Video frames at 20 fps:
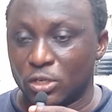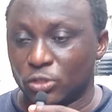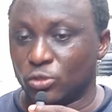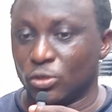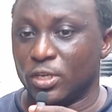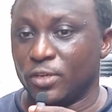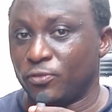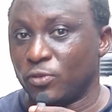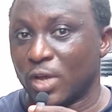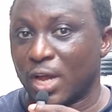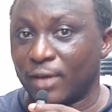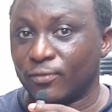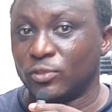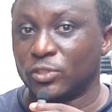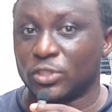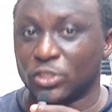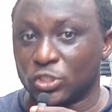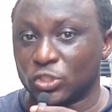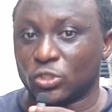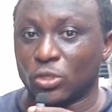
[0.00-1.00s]
So if you
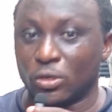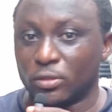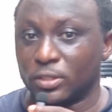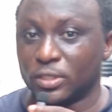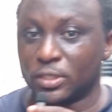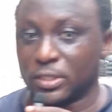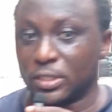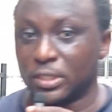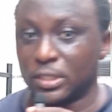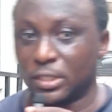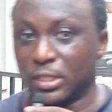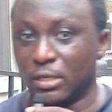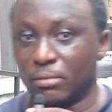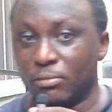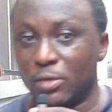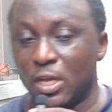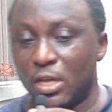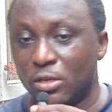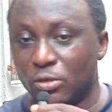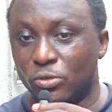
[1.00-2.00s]
haven't installed this system,
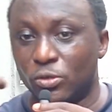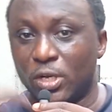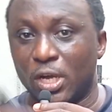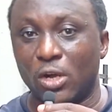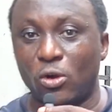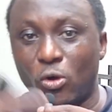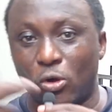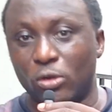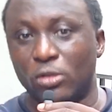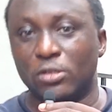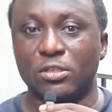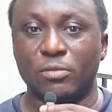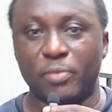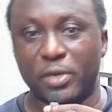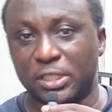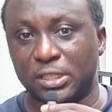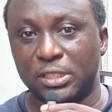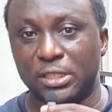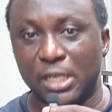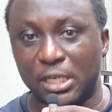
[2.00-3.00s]
you can call on the
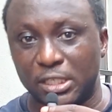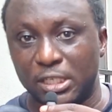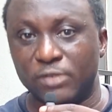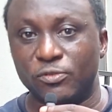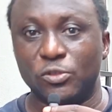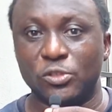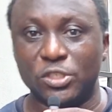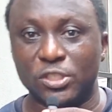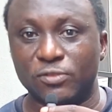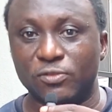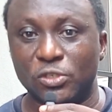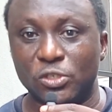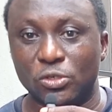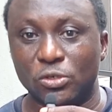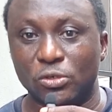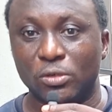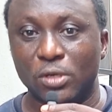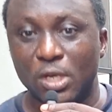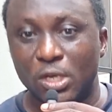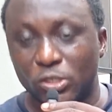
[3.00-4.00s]
person that gave you this video